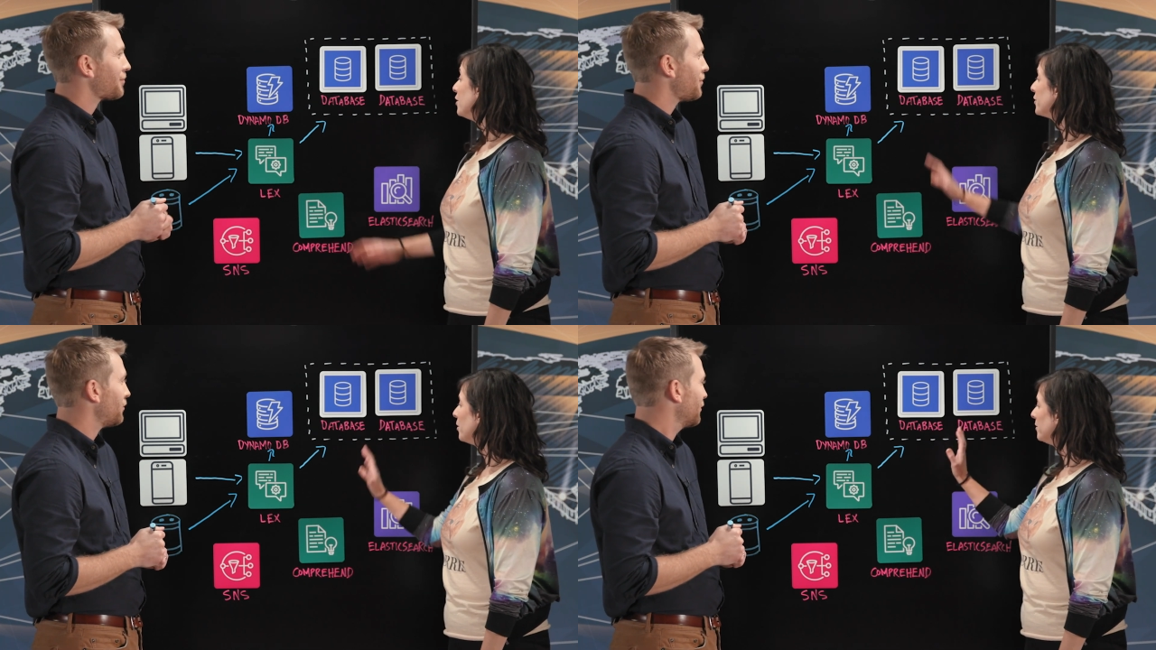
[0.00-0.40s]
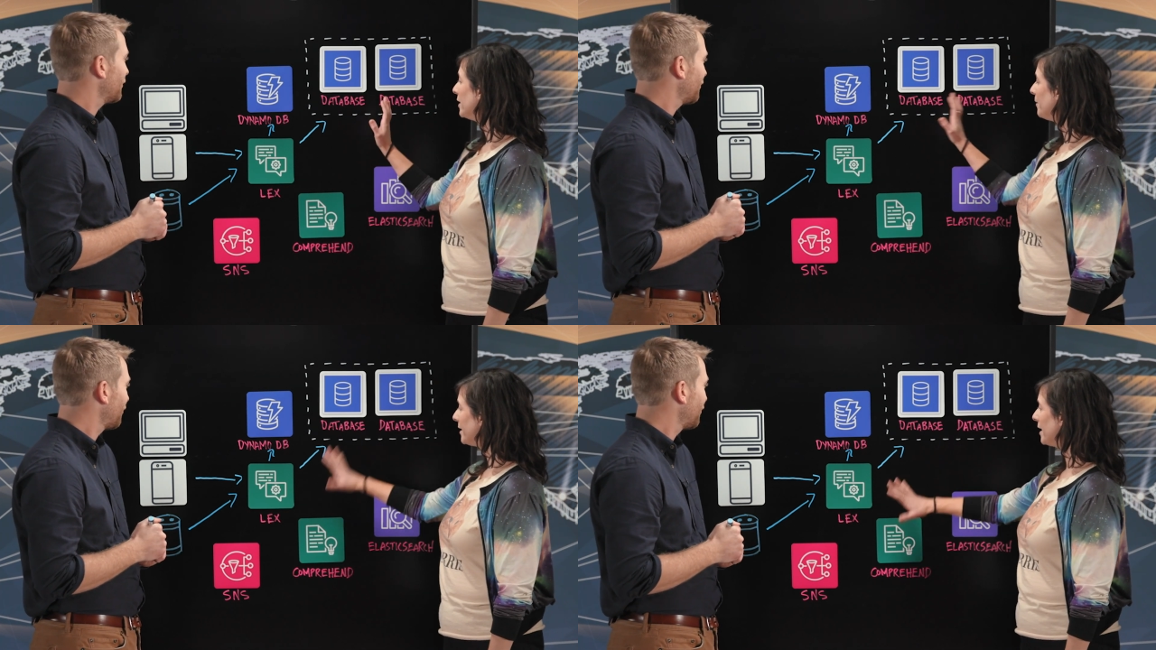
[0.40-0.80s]
Speaker 1: So
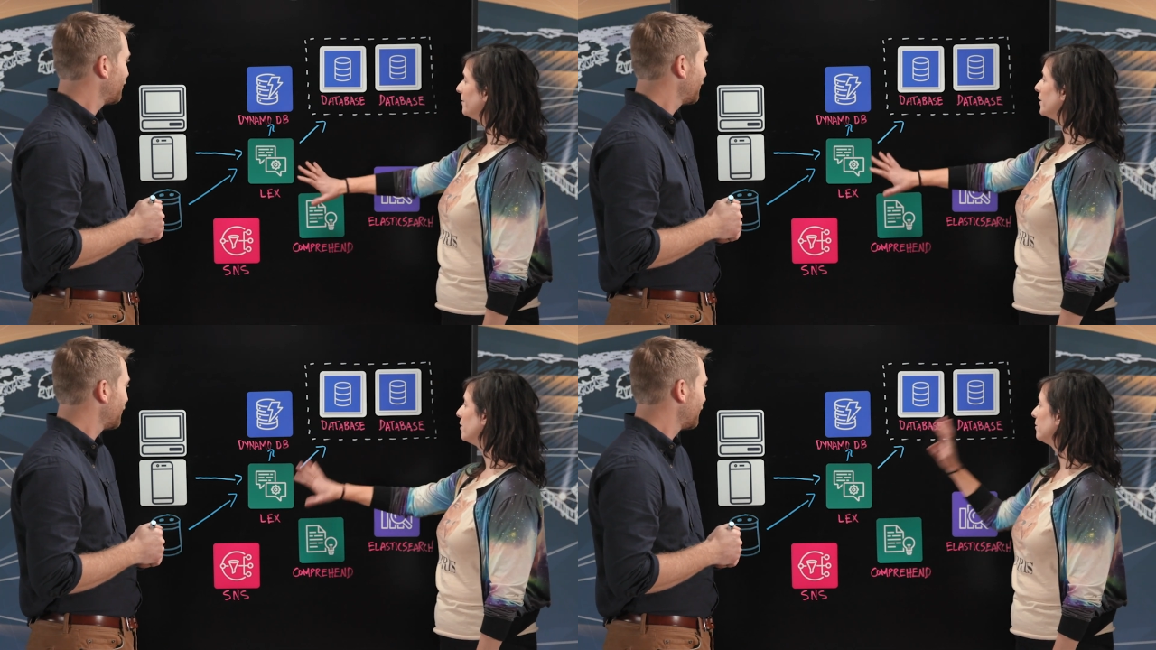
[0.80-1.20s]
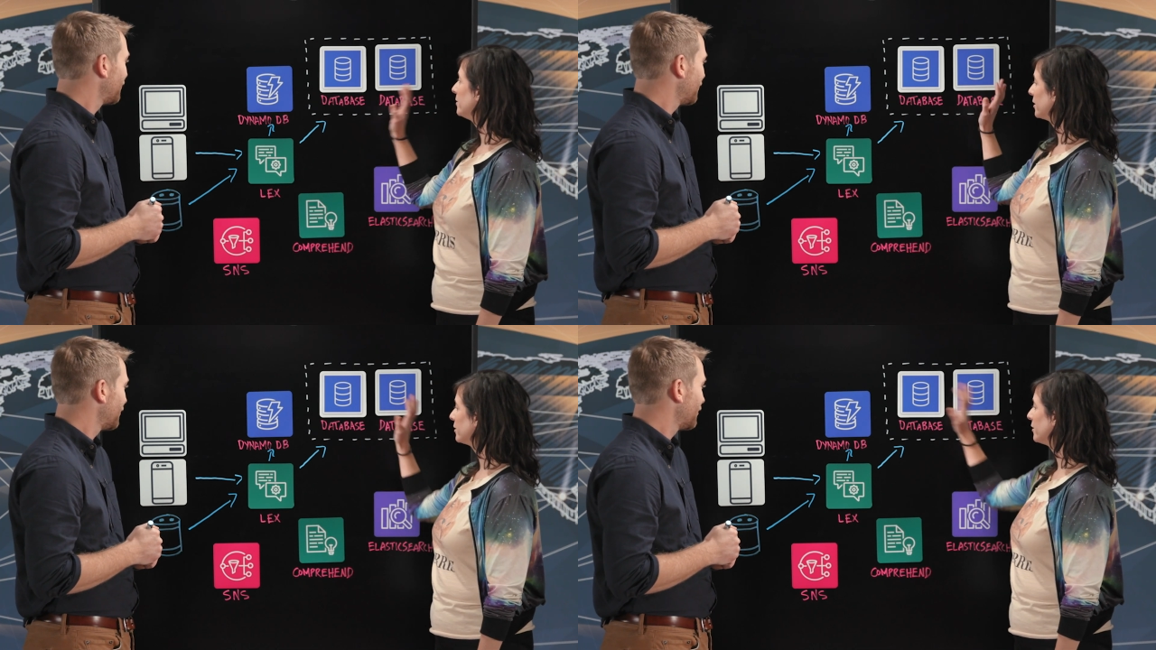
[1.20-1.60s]
now we kind of know
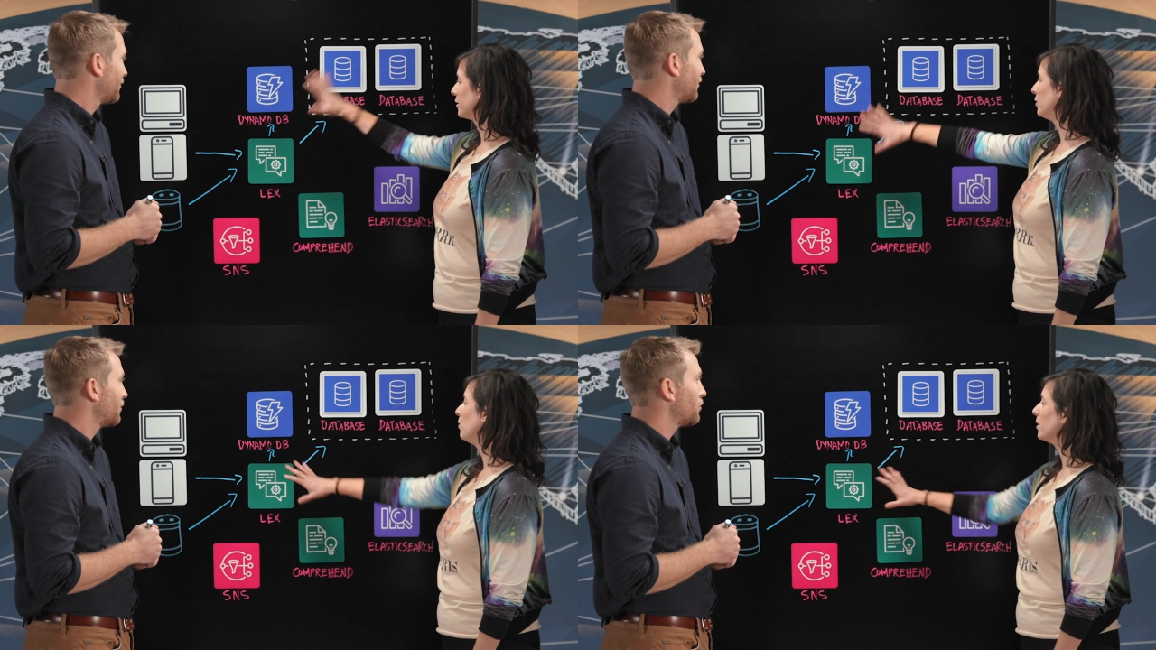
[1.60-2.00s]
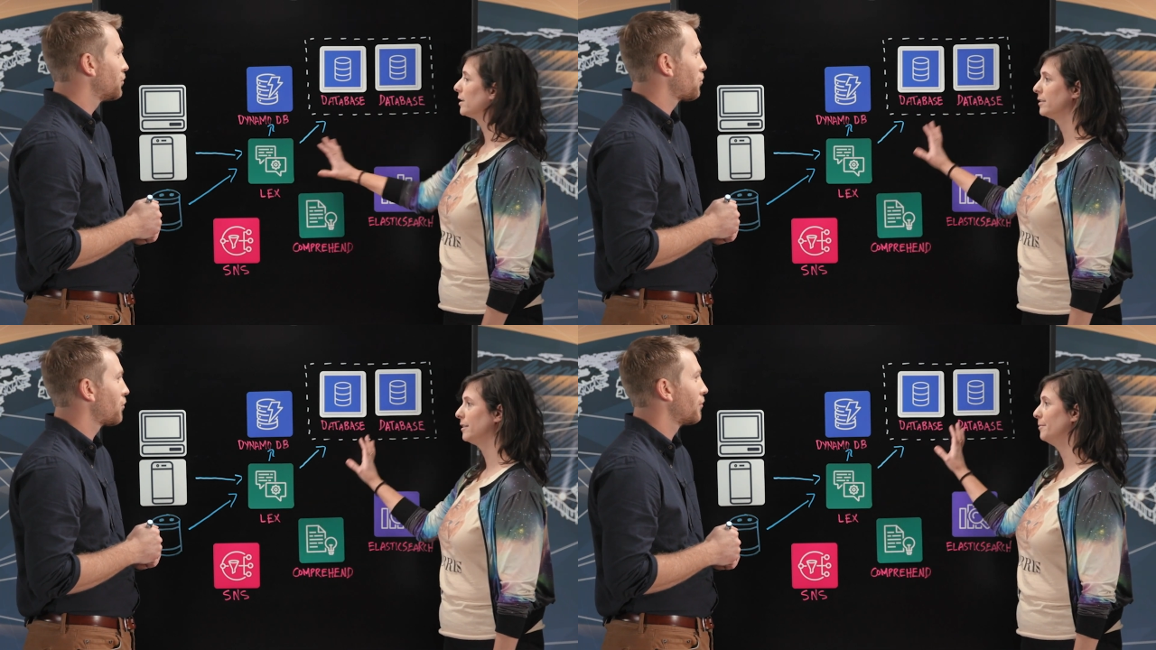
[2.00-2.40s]
the, the
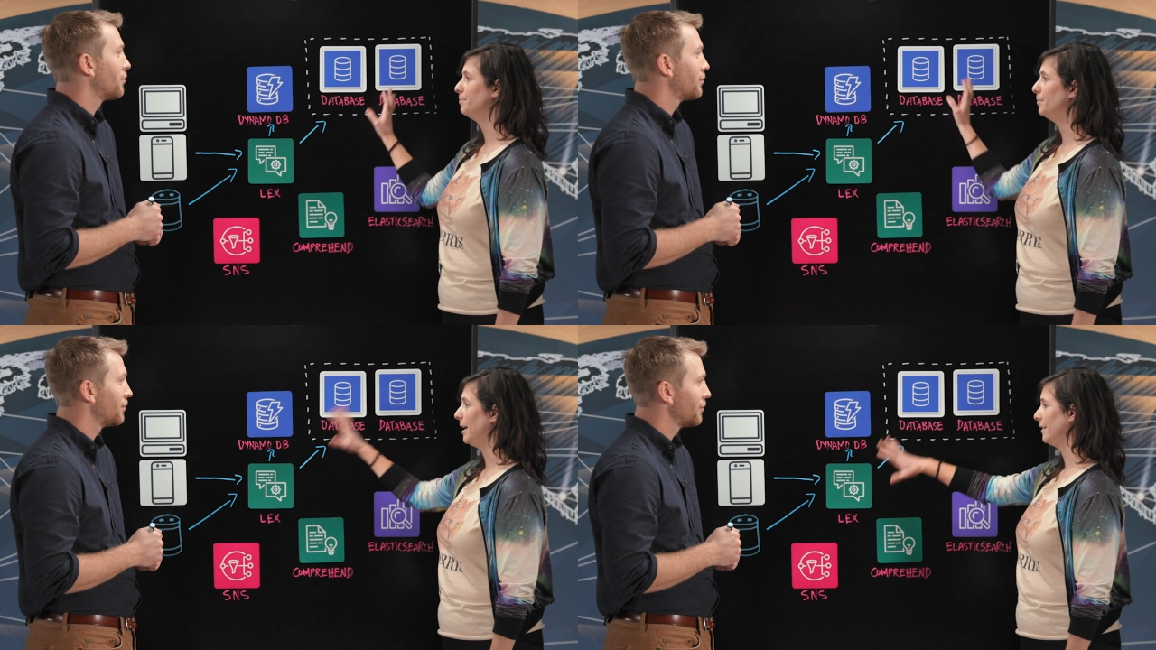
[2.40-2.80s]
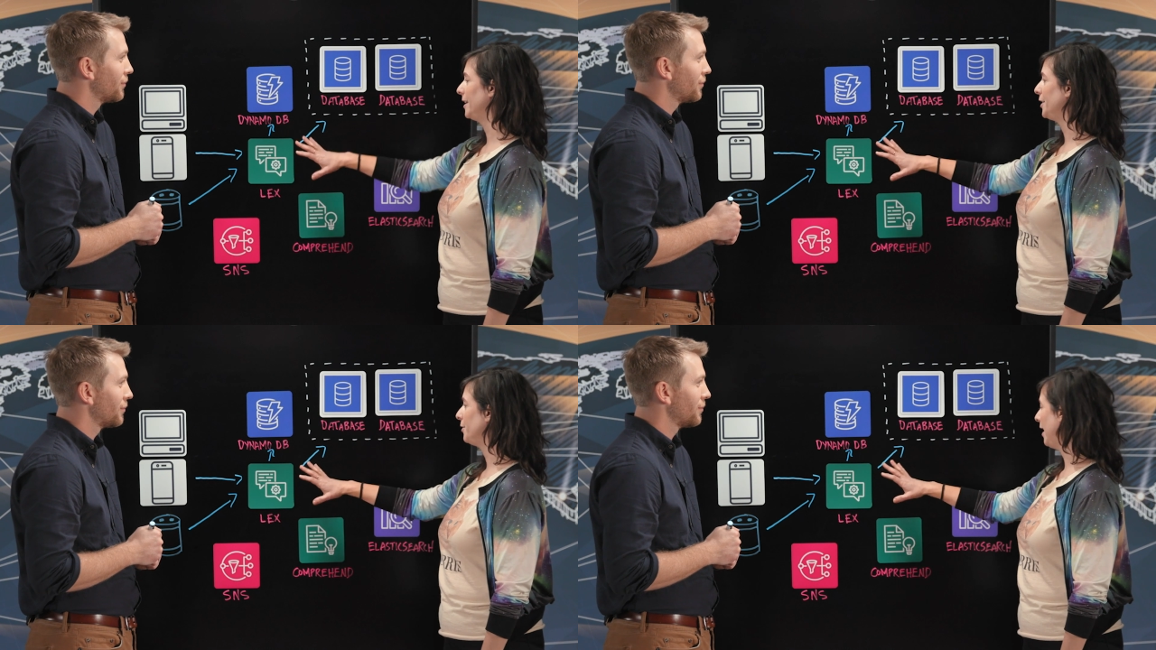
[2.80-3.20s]
core bot that you